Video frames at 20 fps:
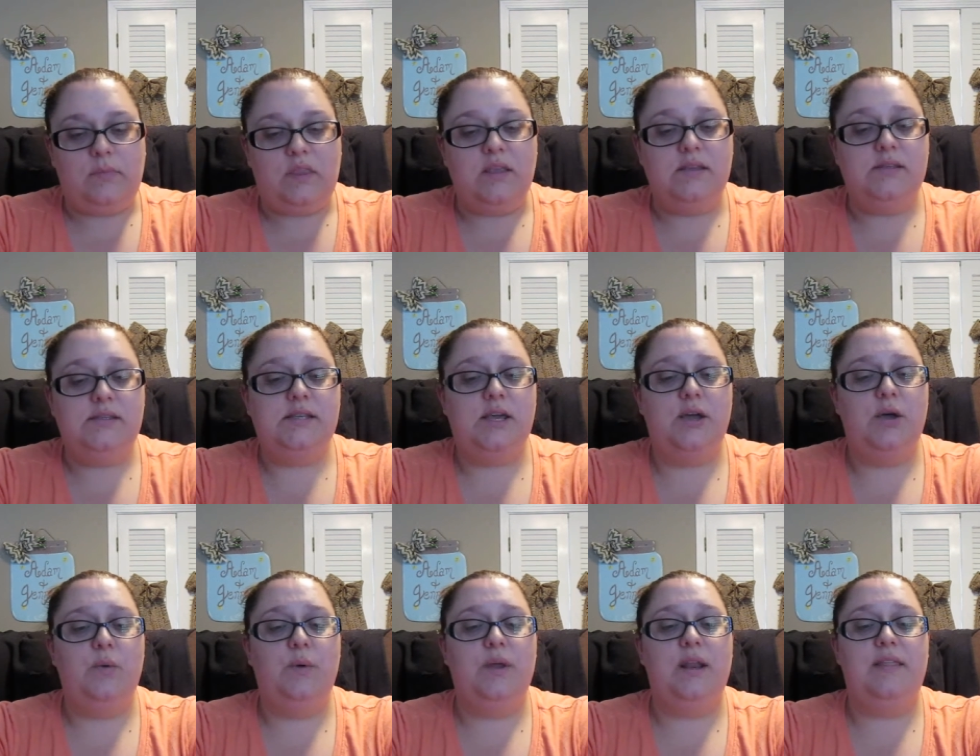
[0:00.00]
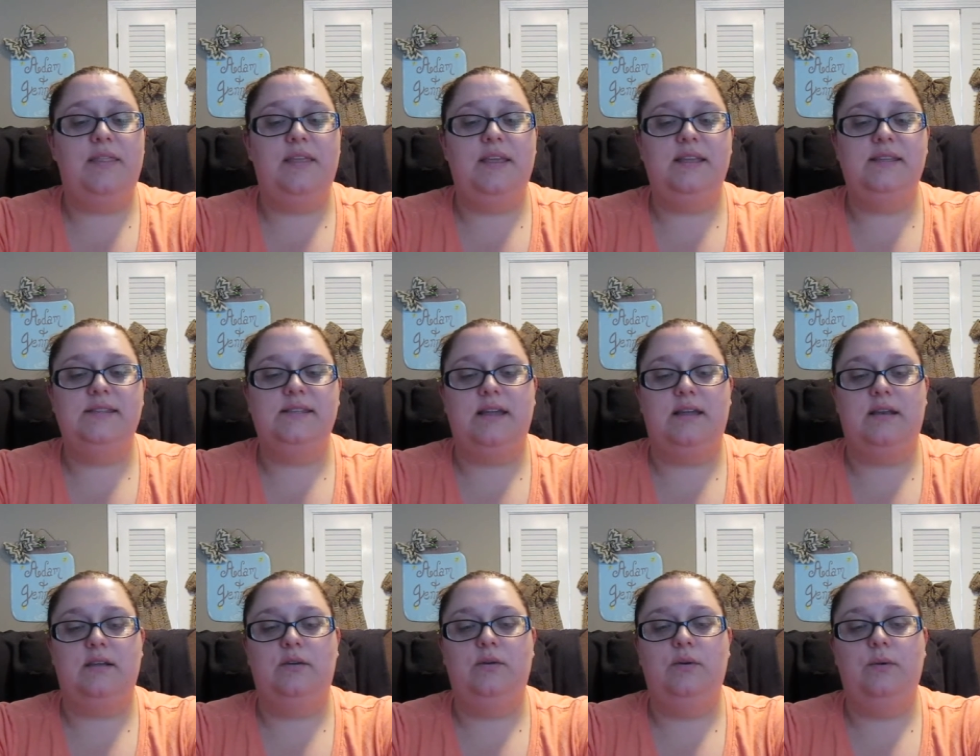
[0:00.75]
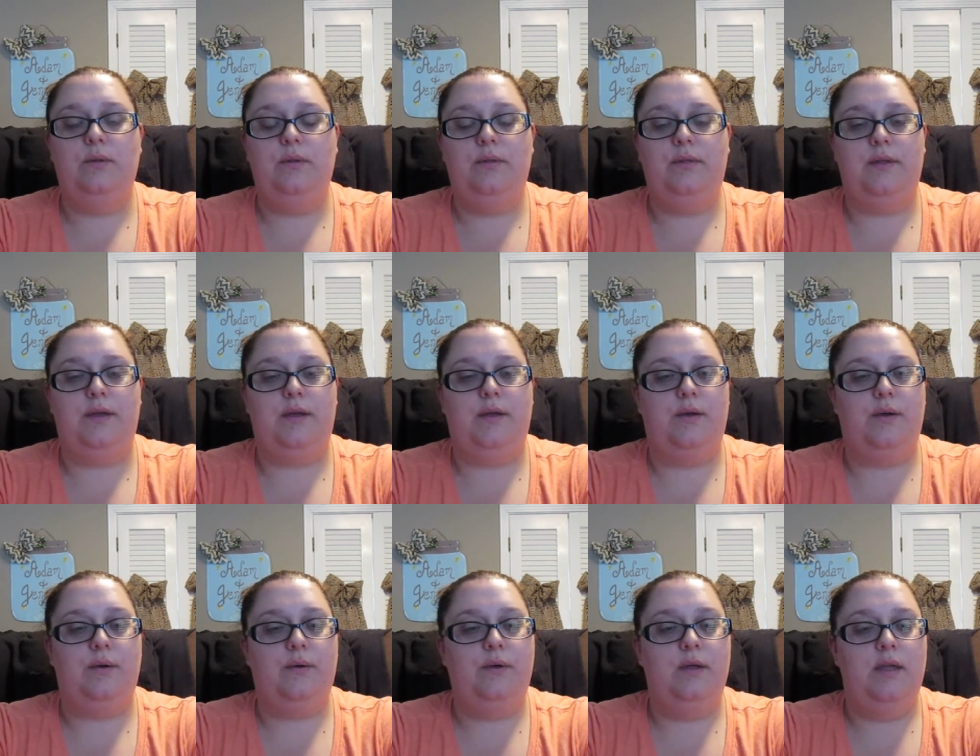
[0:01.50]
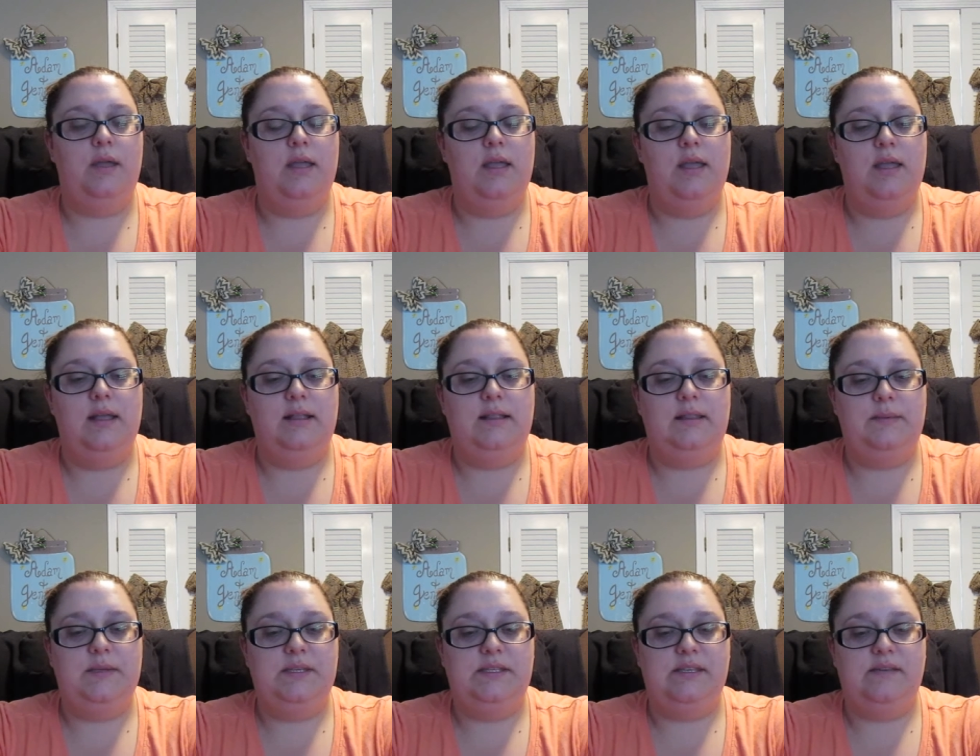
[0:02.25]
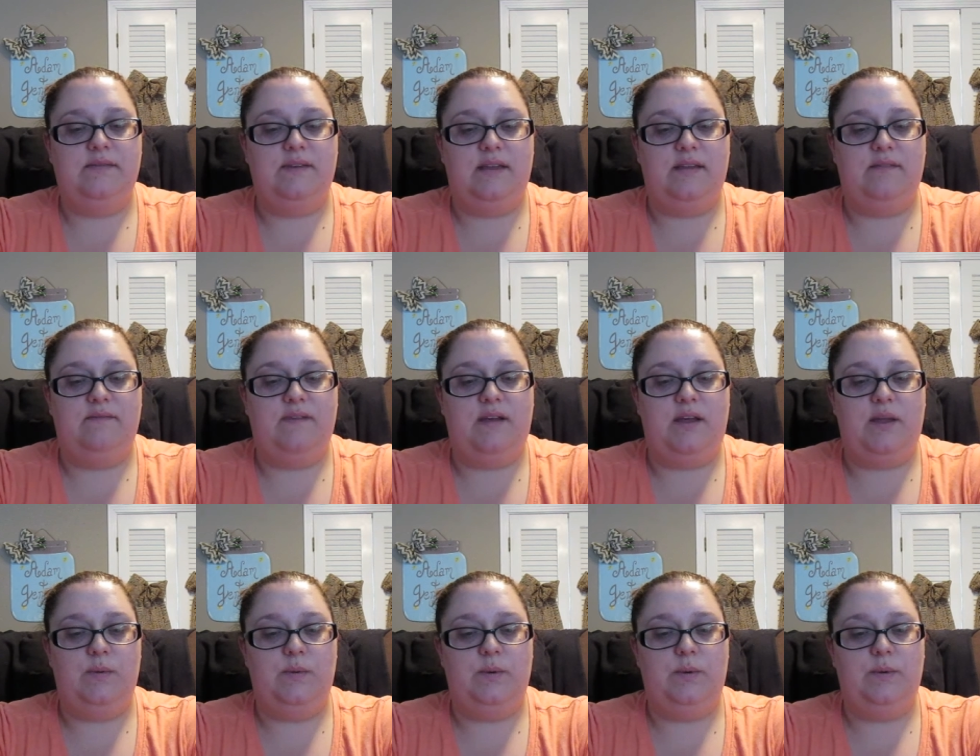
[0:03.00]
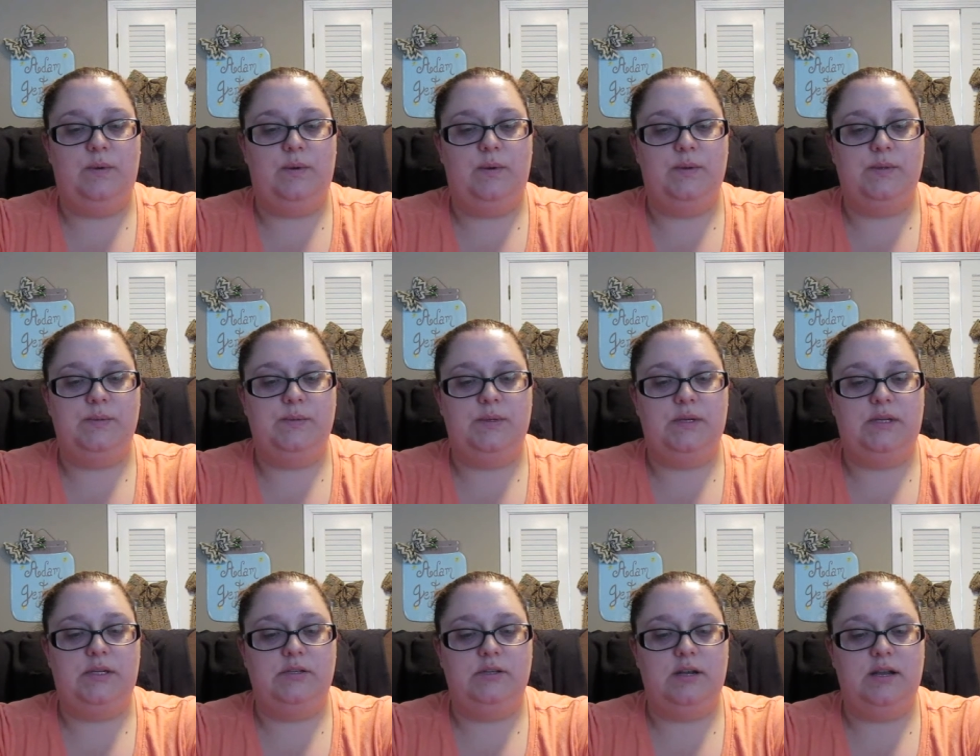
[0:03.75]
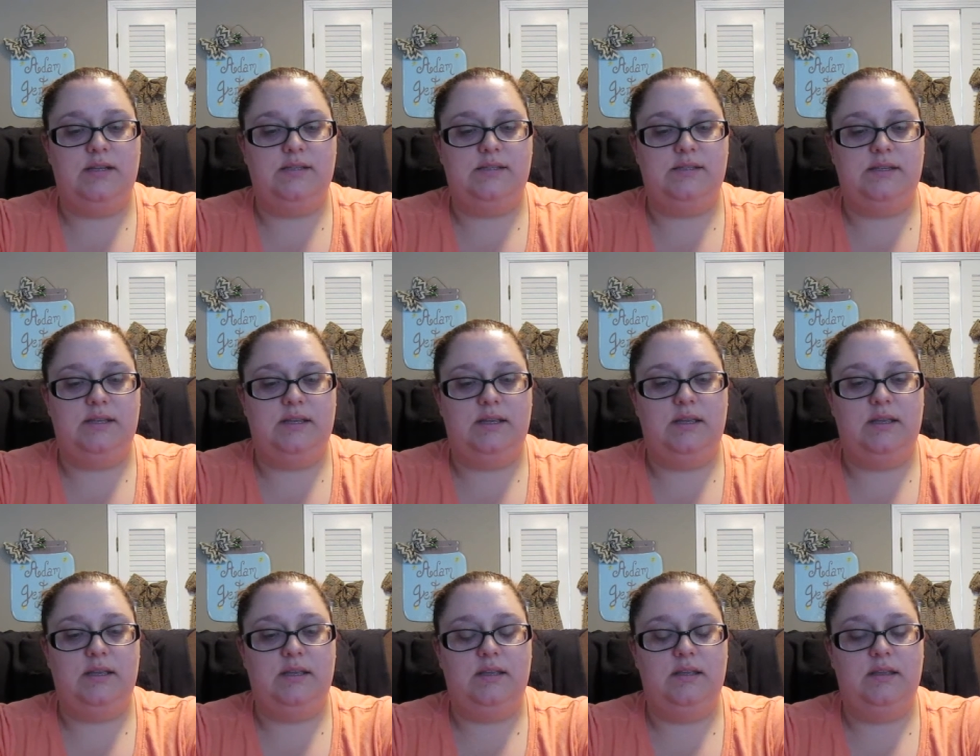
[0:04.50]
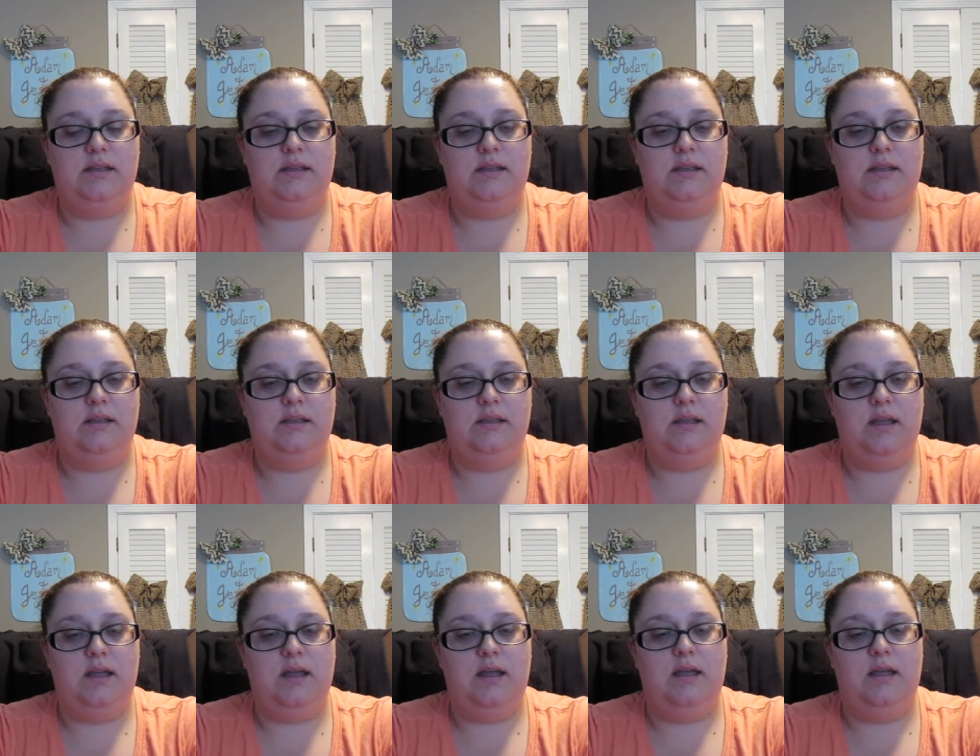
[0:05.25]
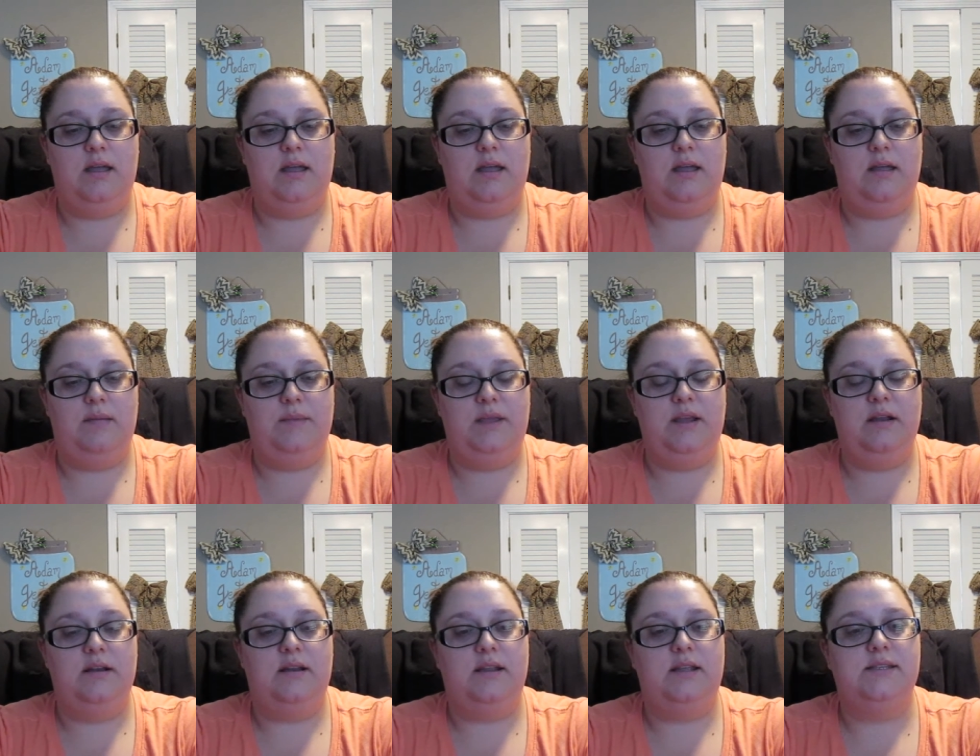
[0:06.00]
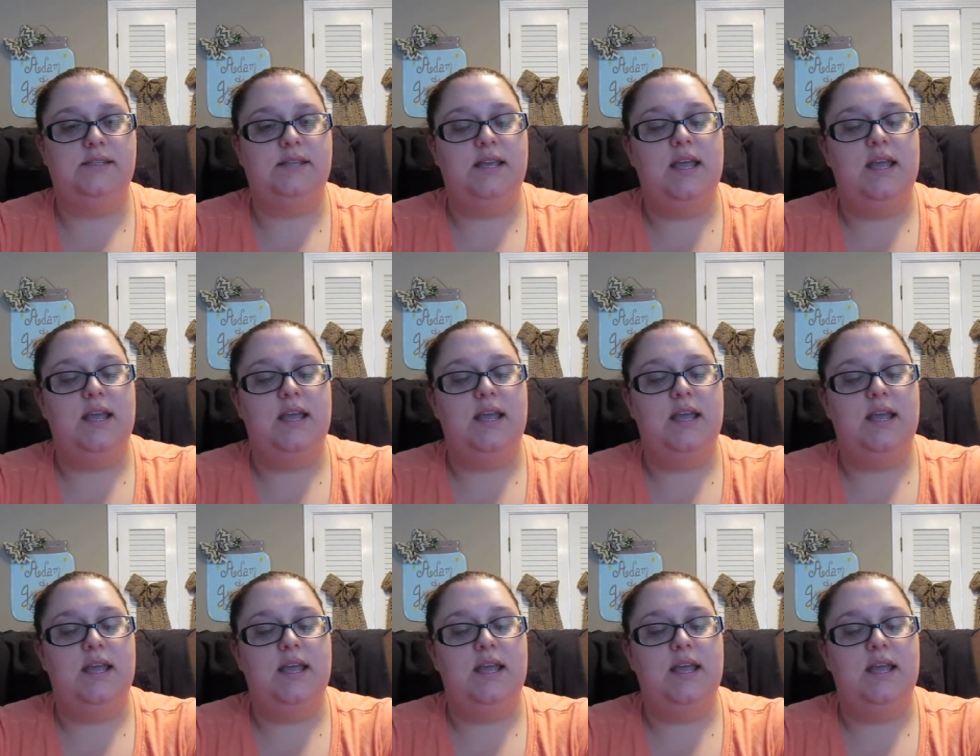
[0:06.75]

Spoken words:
So what I think is kind of cool though, let me see if I can find one where it was pretty drastic. Here it is.